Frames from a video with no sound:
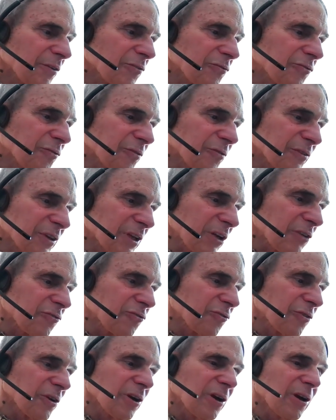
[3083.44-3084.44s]
The
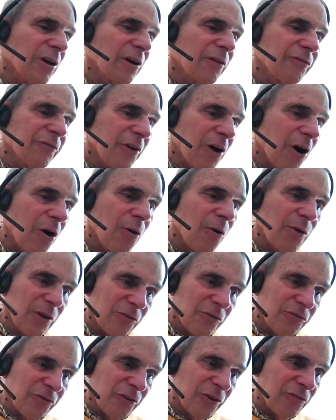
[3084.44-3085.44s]
tradition of
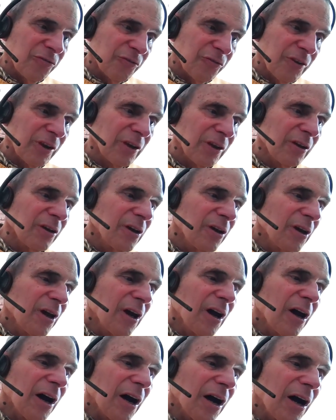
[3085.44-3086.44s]
coexisting,
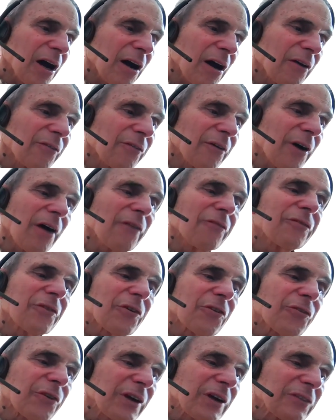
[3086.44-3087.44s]
of
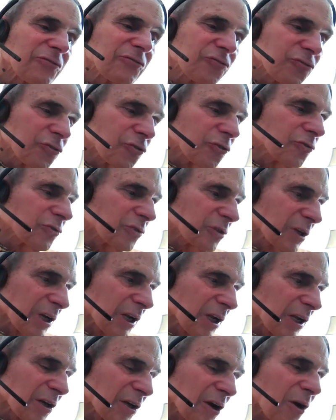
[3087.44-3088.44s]

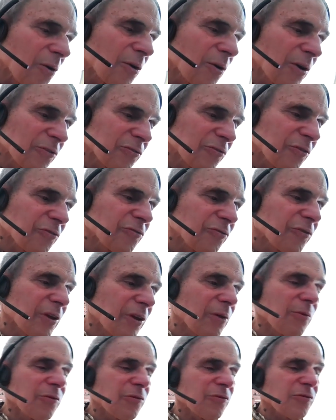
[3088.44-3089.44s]
credulity
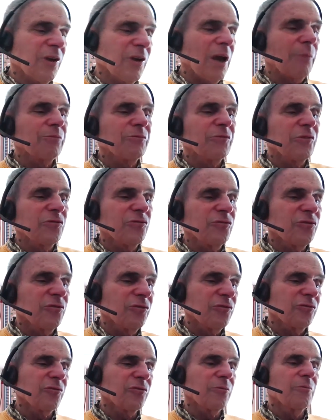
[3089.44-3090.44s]
coexisting with
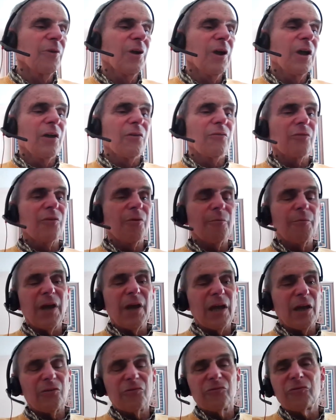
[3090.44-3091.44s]
skepticism
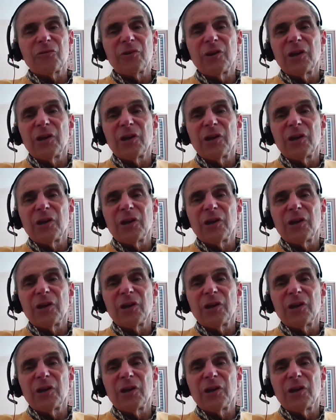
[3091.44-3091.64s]
remains.